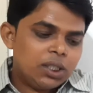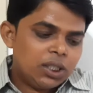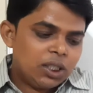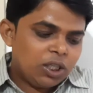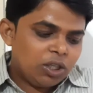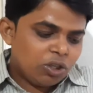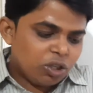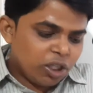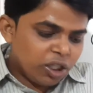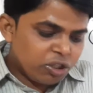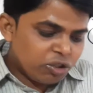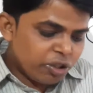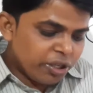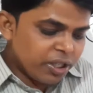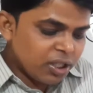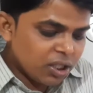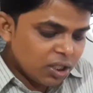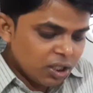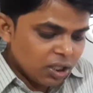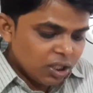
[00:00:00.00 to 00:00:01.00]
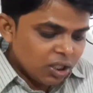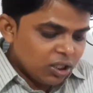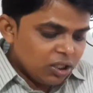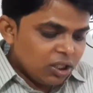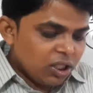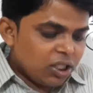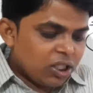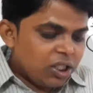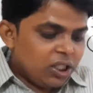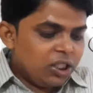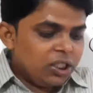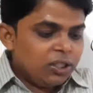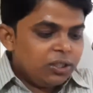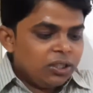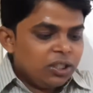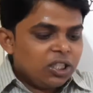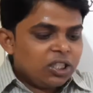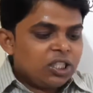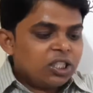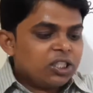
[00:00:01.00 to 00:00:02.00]
Okay, students, just see,
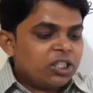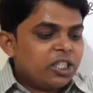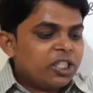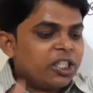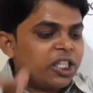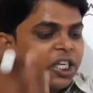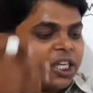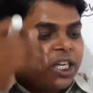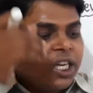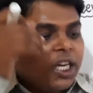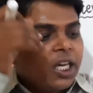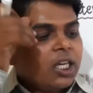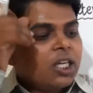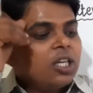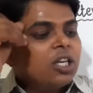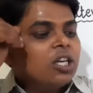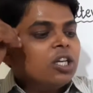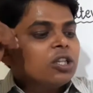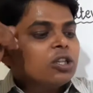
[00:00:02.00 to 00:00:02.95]
it is written here,